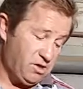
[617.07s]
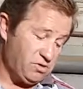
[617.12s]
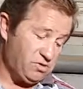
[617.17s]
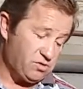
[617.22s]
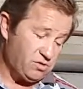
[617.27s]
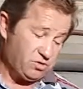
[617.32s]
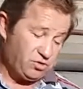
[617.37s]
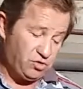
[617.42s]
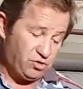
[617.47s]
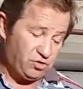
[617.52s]

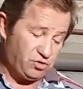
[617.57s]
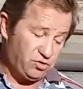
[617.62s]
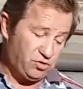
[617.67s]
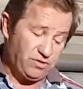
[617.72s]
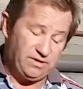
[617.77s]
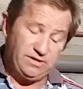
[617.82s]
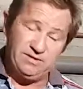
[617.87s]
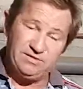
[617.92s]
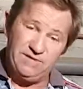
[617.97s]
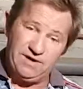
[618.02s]
So a truss
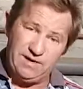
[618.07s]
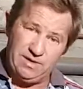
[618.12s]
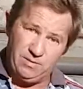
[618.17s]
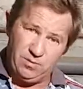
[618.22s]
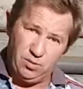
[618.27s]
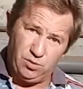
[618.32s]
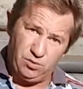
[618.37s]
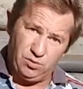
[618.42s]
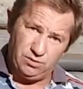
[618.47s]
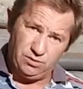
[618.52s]
rod is very
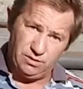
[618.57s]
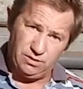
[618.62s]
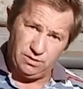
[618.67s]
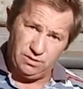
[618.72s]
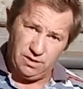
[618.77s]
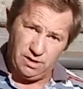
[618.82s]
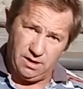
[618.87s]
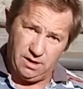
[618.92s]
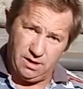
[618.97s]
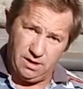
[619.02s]

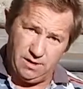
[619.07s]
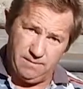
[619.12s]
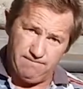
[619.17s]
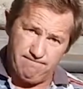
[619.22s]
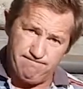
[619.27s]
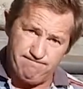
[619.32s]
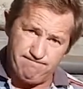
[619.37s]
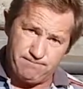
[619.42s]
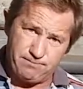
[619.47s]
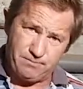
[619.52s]
important.
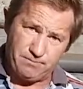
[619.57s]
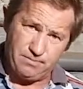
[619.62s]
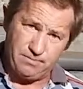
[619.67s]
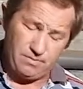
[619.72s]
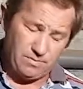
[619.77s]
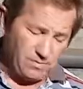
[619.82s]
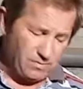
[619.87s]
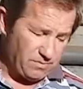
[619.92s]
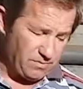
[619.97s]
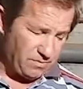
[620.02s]

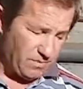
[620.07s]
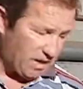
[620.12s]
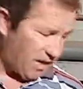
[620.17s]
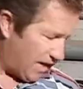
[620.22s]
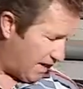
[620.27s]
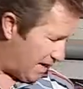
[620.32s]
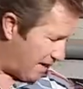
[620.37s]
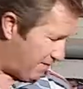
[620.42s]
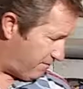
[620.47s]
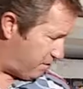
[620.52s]

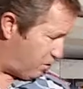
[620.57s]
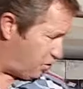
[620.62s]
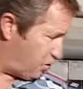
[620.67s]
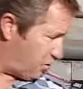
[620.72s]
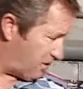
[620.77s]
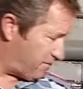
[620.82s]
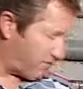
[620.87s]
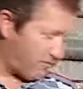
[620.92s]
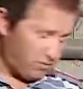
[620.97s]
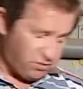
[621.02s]
I have a
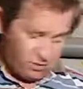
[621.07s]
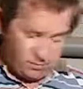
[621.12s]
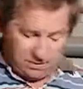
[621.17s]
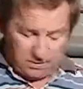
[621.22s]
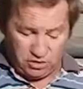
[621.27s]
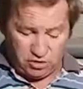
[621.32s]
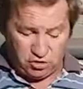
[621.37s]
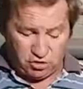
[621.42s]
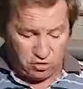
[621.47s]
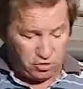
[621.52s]
jig for
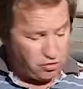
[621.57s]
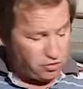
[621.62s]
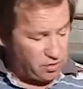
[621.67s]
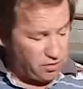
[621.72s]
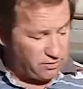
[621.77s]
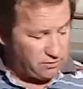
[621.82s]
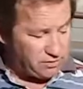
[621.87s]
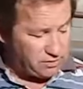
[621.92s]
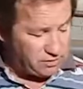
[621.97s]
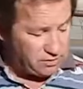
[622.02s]
doing truss
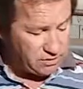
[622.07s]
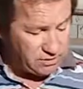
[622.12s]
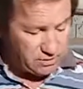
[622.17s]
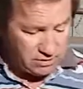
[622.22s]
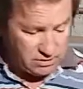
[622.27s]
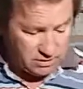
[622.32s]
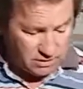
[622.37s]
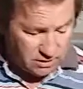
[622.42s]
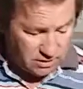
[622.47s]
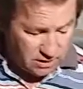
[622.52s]

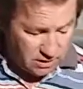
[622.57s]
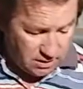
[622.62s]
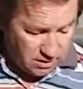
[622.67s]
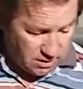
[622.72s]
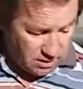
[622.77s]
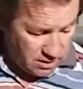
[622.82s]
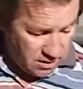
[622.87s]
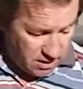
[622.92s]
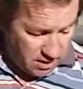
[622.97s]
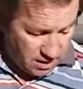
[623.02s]
rods
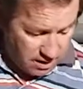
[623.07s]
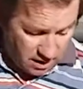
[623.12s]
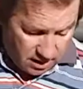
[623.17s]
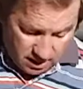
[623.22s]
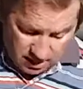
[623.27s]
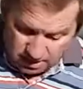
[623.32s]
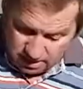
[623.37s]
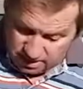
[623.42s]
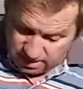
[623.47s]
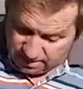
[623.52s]

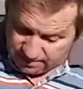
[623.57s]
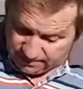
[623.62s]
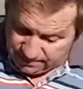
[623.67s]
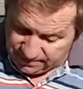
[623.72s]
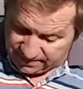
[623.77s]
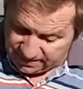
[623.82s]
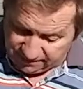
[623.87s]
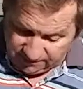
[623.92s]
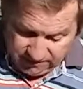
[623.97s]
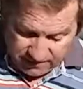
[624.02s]

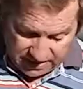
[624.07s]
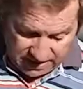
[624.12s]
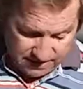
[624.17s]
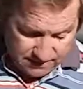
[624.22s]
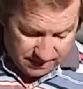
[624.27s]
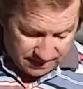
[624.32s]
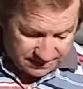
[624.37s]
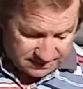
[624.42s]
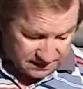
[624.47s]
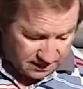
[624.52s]
that I've
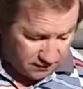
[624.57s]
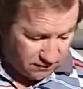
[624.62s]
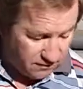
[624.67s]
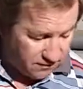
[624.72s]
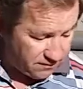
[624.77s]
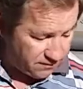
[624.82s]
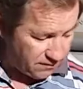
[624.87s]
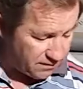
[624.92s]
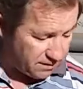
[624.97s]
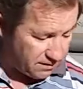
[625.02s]
made myself,
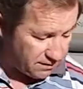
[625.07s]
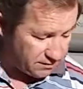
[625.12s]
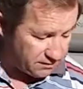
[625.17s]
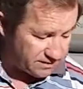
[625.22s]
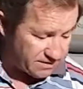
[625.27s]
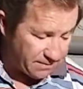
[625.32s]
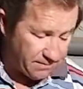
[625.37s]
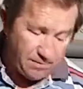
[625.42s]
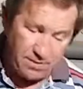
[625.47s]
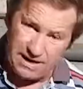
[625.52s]
a little
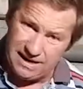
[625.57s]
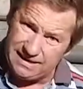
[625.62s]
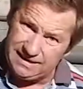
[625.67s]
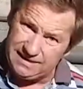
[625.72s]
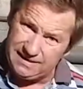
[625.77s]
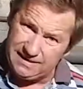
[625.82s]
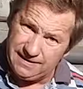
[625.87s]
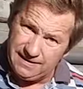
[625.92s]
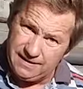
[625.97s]
template,